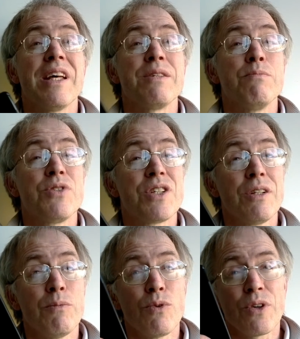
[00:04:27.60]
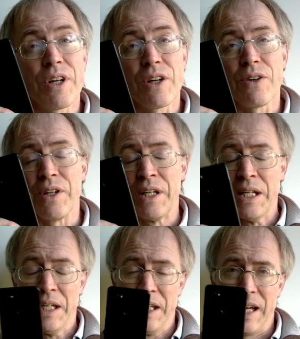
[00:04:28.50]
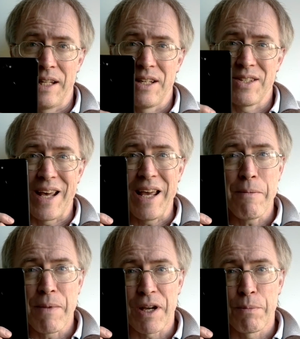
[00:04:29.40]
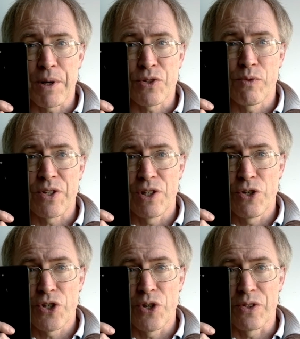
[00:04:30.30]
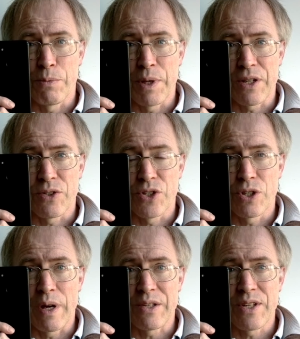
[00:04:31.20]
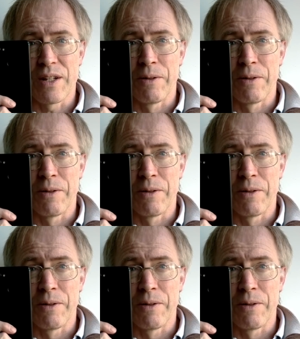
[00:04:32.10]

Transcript: there's still more going on at this 8-megapixel resolution on the Pixel 2 XL.